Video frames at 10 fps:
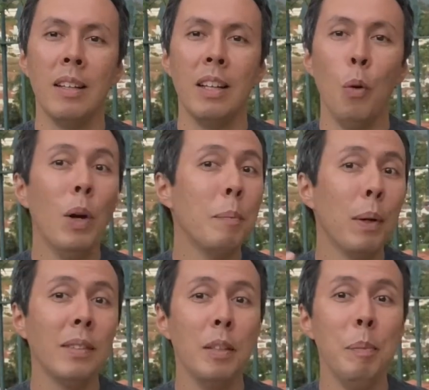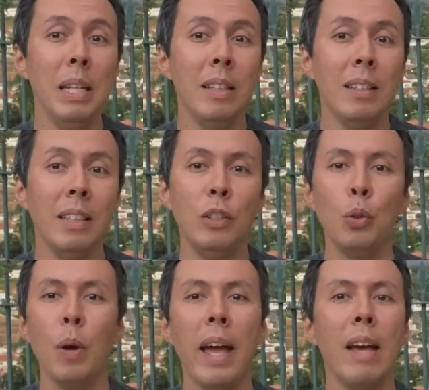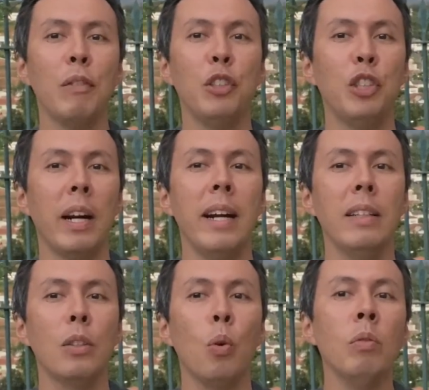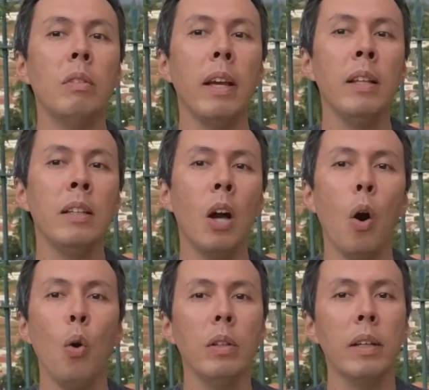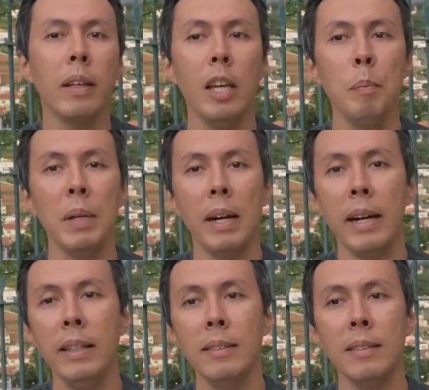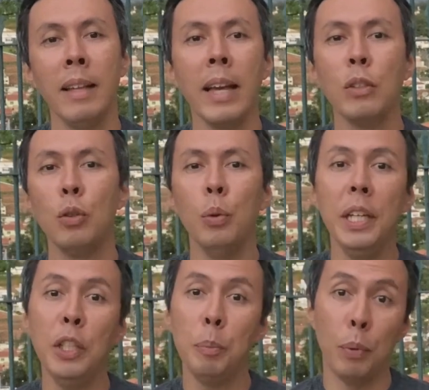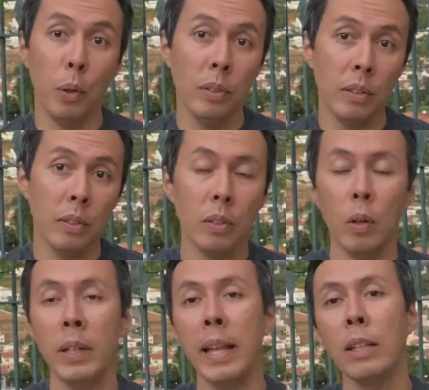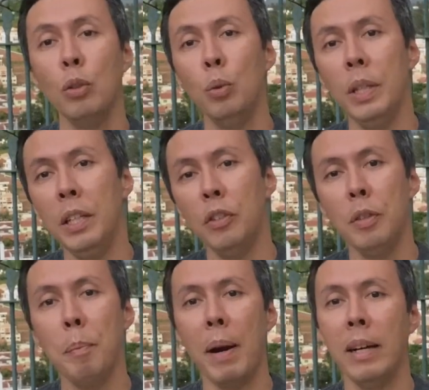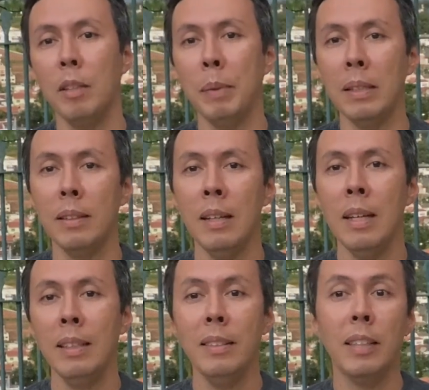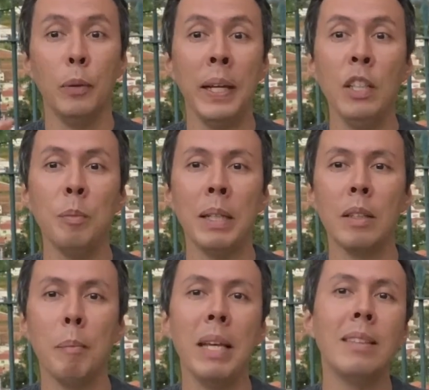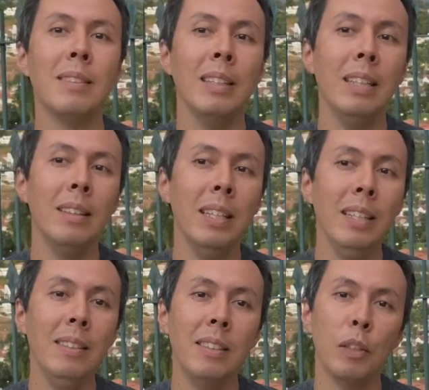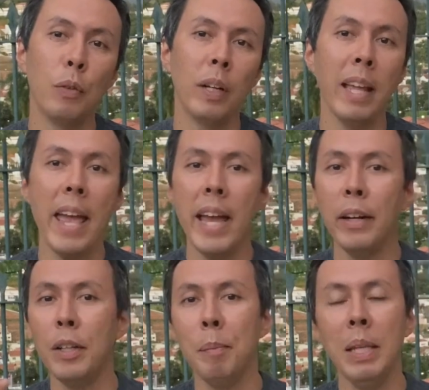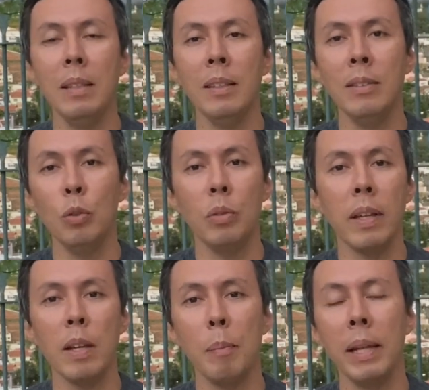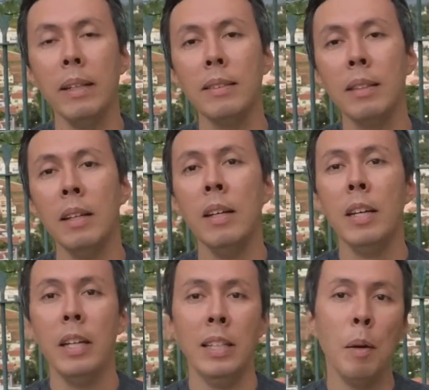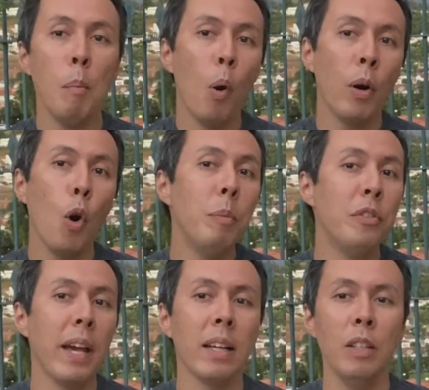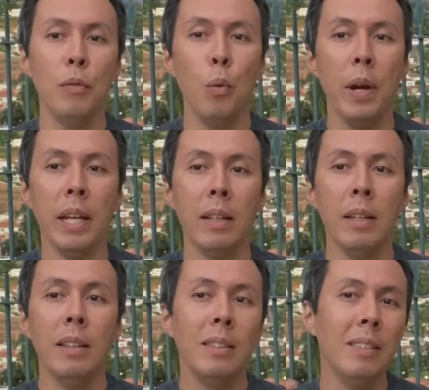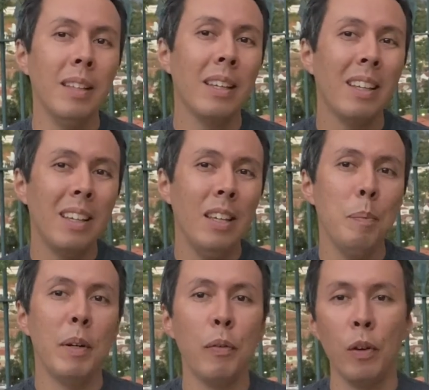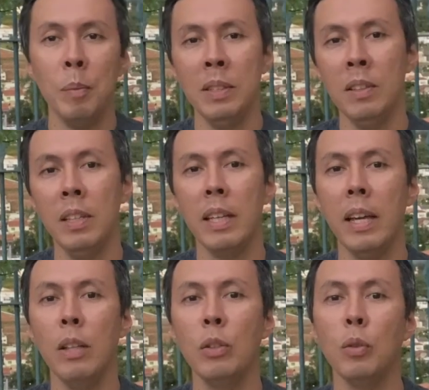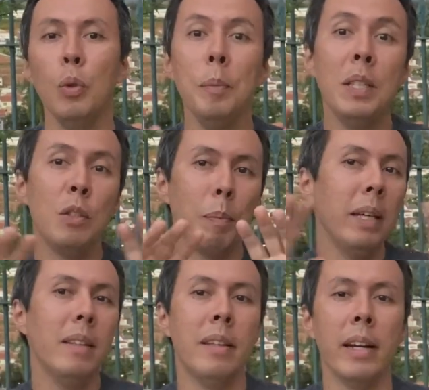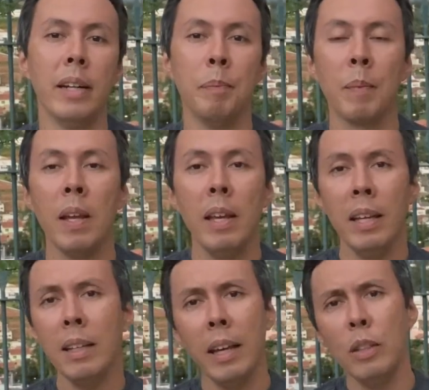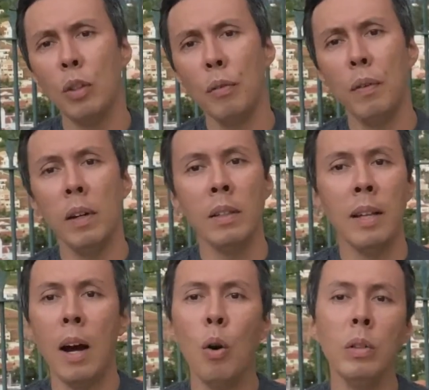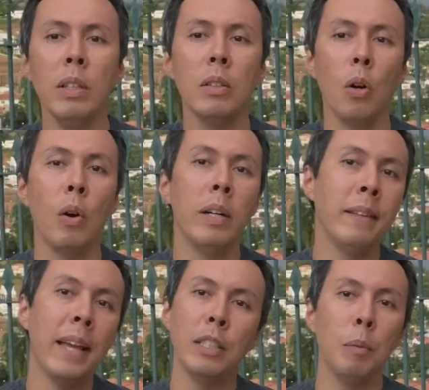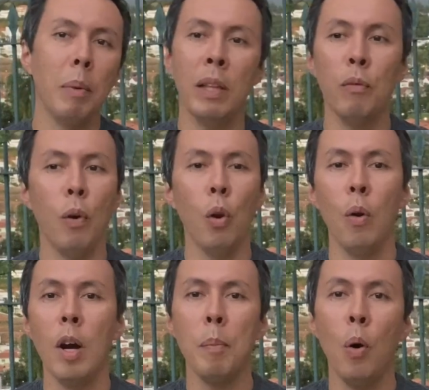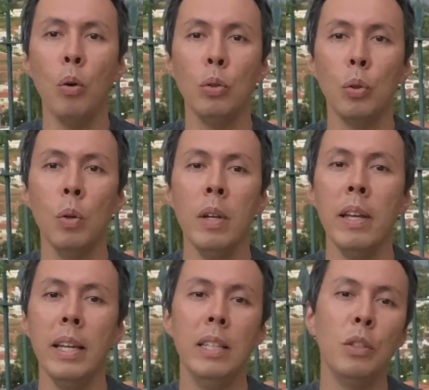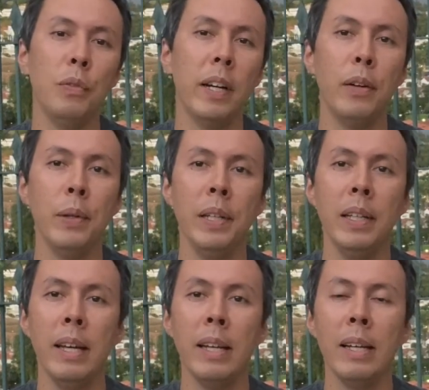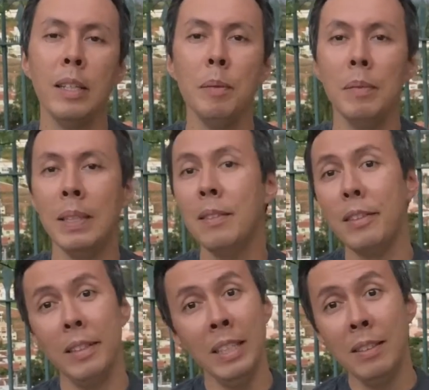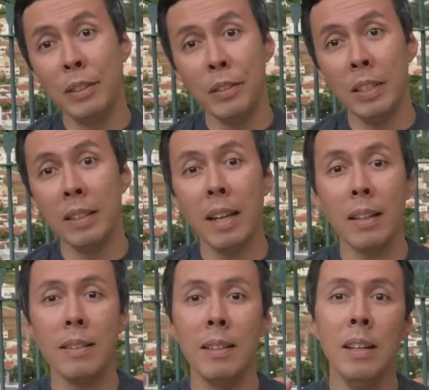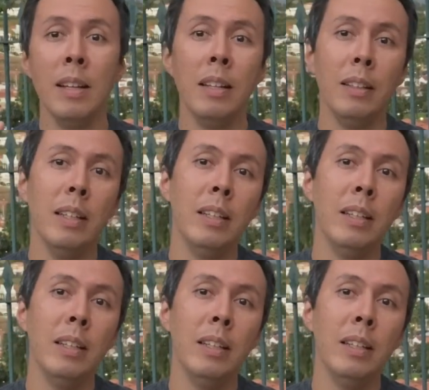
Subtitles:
One possibility is to have a chart containing all the KPIs next to each process or next to each department. This arrangement makes it easier for area meetings to take place in a more objective way, since the key performance indicators will be displayed there. In case of an audit or an action plan follow-up also, it is very interesting that the